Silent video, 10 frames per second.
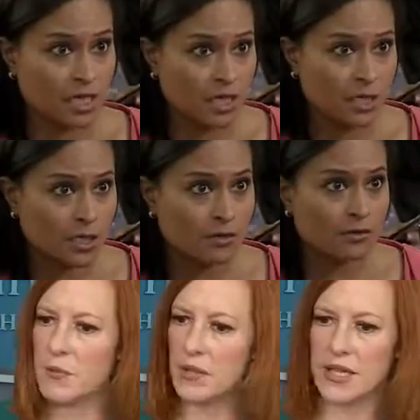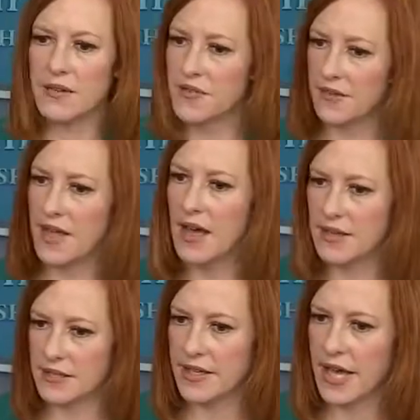We don't have a belief that that
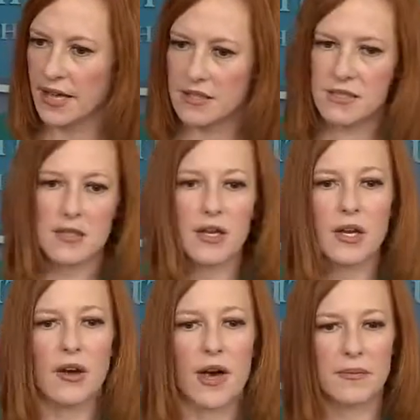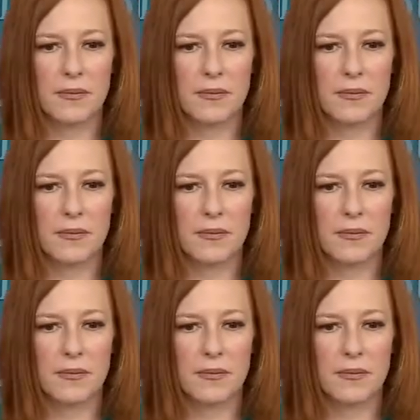is the case. Go ahead.